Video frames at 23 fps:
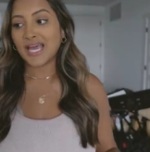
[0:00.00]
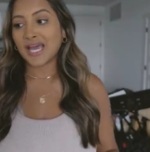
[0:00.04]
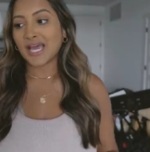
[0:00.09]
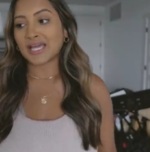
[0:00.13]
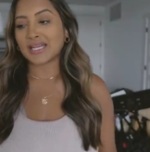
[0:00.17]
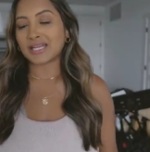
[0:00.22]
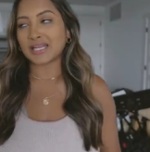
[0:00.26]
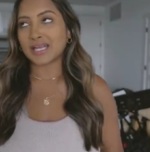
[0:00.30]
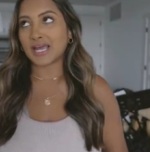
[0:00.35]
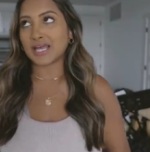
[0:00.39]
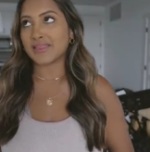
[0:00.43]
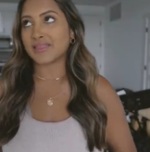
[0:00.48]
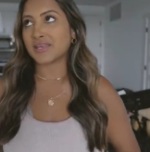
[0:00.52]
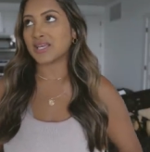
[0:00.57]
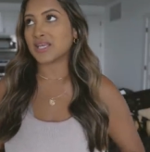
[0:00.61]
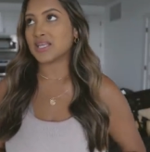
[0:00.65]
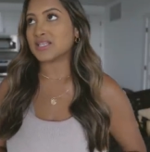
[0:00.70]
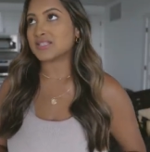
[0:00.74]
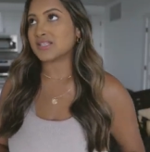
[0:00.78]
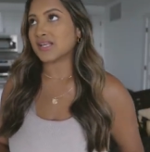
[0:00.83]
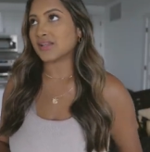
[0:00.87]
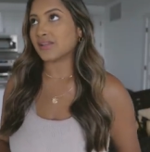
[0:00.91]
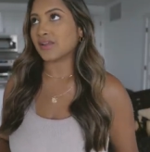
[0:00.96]
And I think
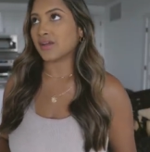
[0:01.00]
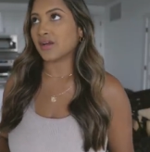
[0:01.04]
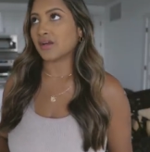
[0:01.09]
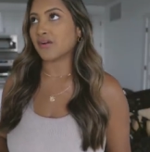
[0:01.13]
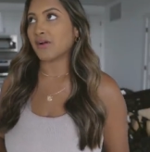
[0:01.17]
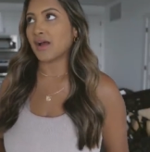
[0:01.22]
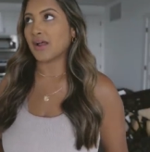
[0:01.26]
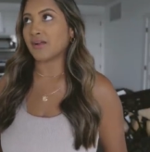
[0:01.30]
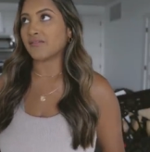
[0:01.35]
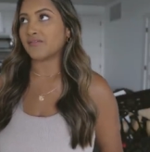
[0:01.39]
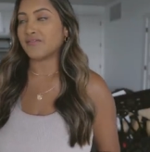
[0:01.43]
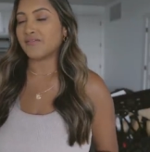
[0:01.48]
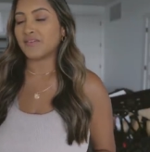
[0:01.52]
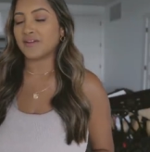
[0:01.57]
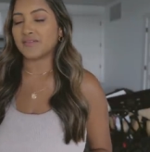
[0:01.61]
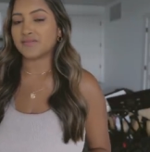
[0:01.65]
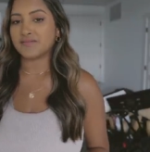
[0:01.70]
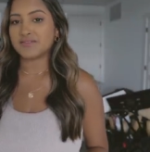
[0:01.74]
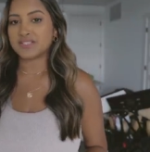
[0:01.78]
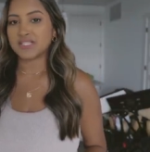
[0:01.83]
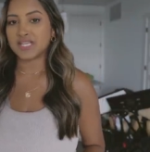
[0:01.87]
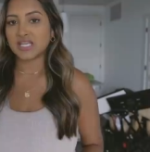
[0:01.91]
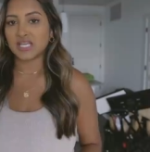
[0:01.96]
he said like around
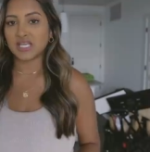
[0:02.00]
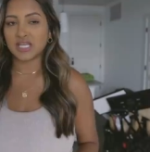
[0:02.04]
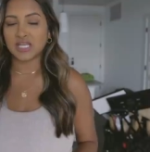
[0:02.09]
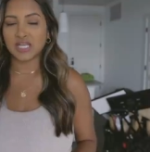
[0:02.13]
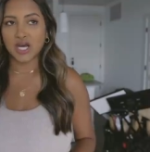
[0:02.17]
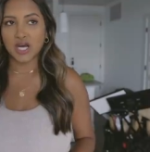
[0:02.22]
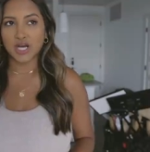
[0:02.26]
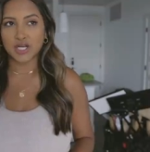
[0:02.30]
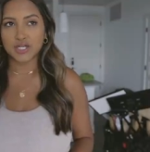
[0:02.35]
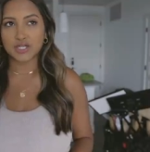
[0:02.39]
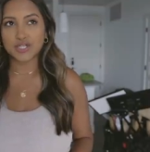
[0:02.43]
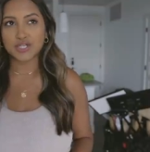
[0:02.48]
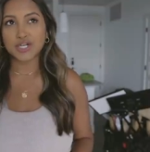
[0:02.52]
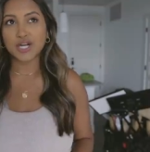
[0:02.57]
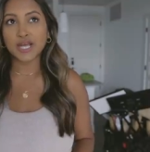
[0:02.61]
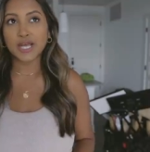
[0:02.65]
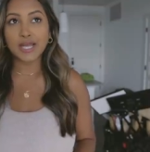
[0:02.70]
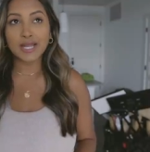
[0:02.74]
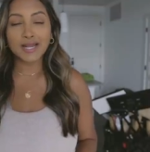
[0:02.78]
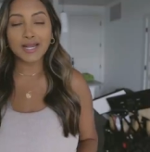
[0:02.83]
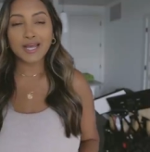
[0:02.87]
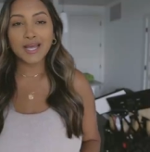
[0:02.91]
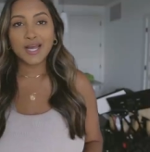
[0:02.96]

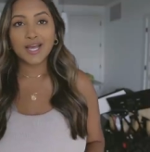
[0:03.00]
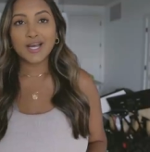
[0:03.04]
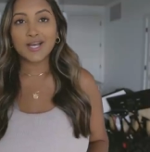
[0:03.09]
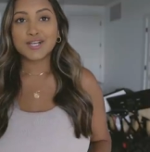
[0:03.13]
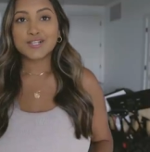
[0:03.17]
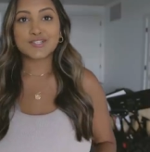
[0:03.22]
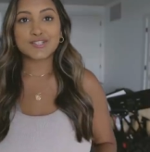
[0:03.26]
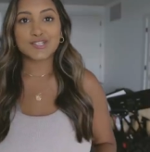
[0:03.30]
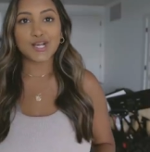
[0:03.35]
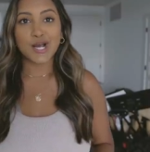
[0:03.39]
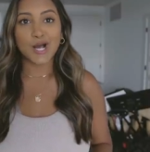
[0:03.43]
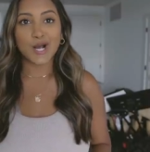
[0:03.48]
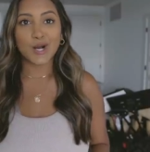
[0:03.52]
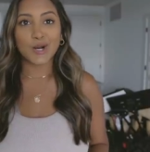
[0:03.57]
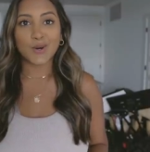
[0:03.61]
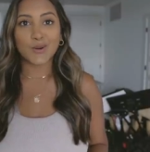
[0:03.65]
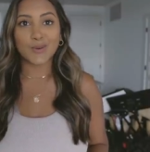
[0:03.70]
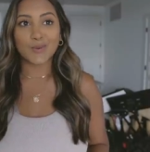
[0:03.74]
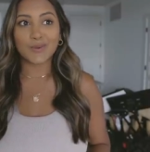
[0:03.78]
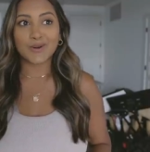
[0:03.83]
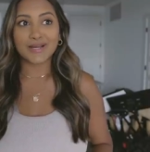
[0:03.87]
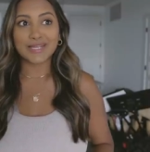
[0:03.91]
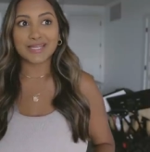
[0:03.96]
1500
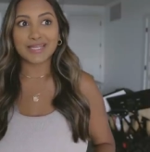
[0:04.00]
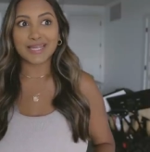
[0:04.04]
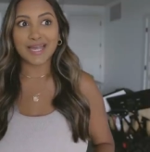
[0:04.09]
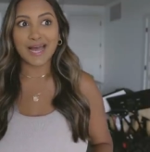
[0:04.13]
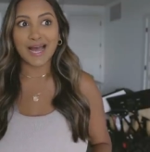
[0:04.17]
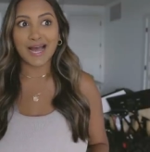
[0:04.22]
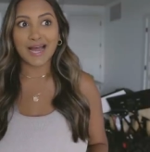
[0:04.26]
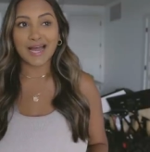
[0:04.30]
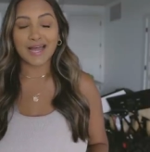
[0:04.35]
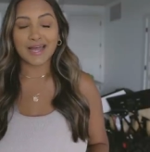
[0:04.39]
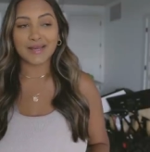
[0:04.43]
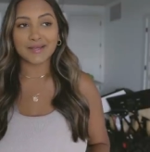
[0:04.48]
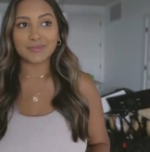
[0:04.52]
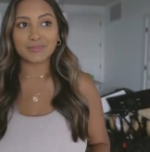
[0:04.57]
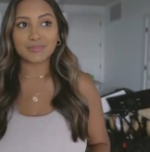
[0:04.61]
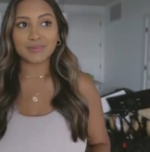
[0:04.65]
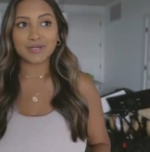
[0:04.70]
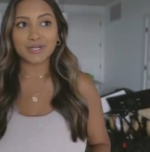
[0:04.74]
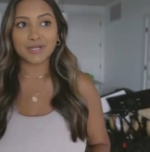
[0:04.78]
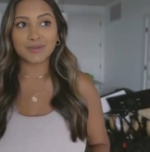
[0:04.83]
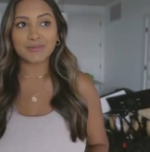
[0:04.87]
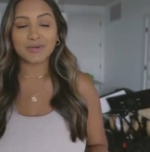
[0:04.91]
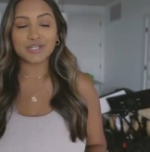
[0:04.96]
So yeah, I
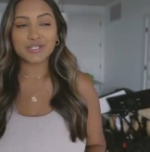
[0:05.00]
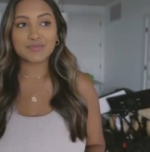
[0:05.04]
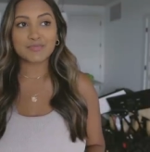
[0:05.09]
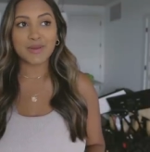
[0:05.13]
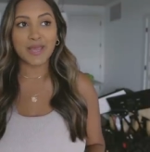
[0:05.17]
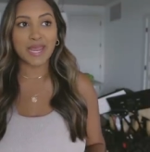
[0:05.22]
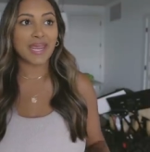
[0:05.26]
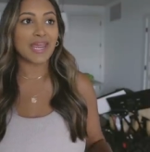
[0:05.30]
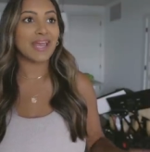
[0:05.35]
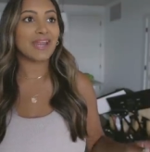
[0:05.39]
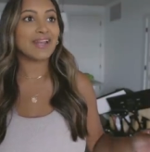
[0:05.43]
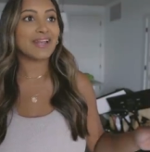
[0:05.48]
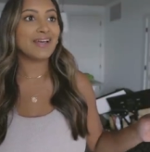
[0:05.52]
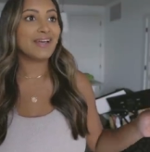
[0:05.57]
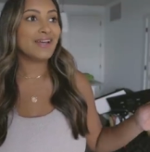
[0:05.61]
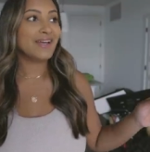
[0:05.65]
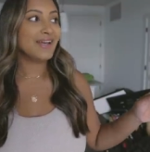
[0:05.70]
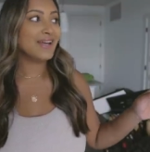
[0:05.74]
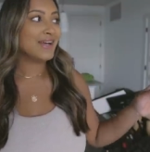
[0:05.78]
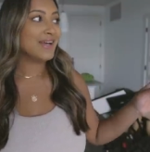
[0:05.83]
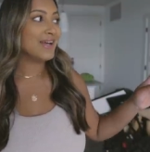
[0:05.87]
pretty much paid